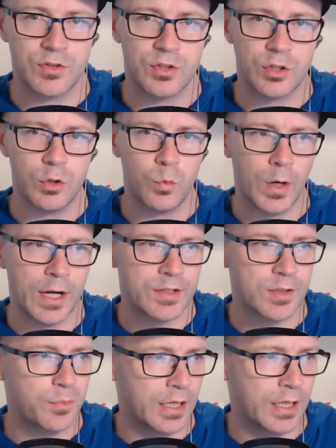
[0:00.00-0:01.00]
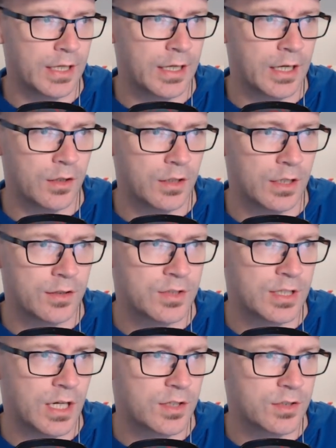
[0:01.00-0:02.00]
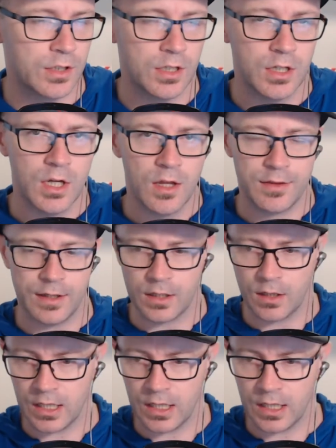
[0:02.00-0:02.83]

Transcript: it's a good way to plan out and start to think,